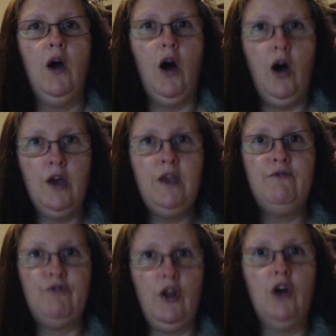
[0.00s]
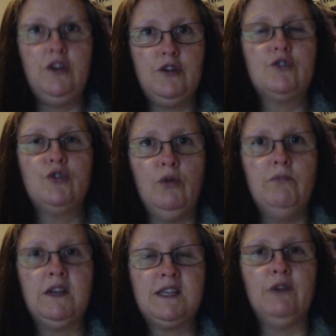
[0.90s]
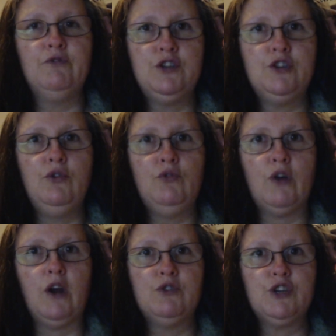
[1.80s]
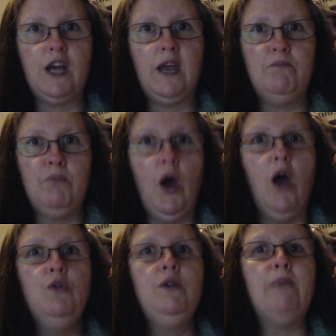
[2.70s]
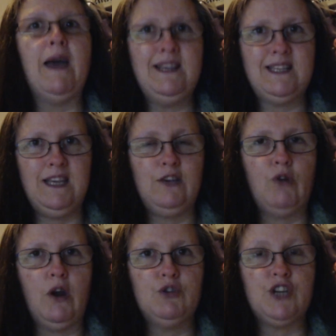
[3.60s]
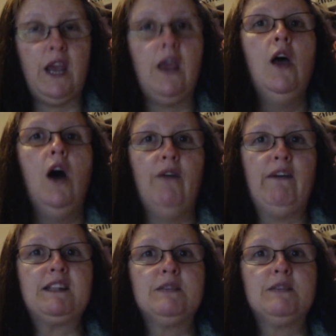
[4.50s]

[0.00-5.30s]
I've taught myself to do crochet, but only basic crochet. I've had to